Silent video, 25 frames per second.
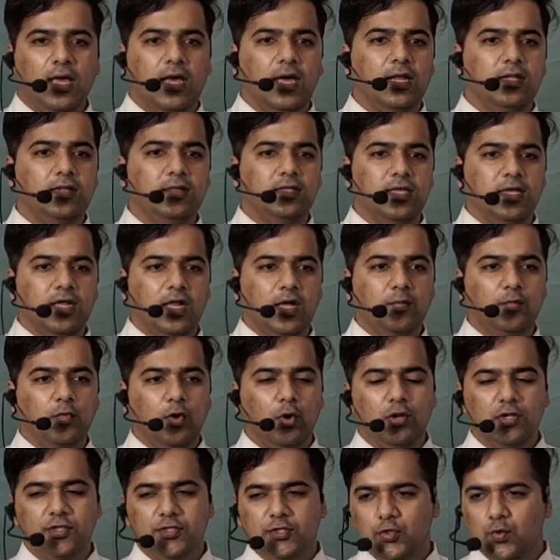and they are
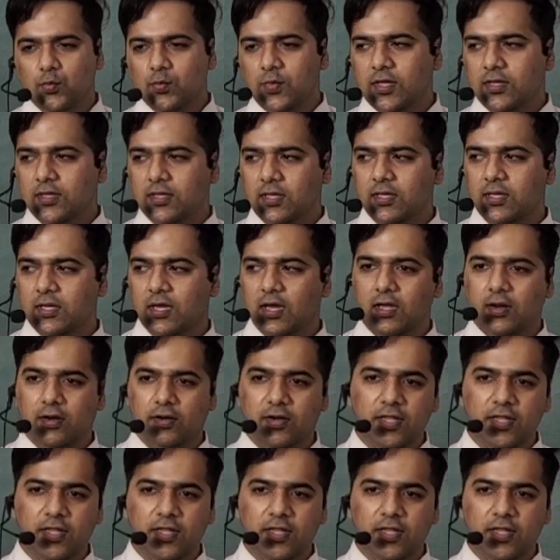also making a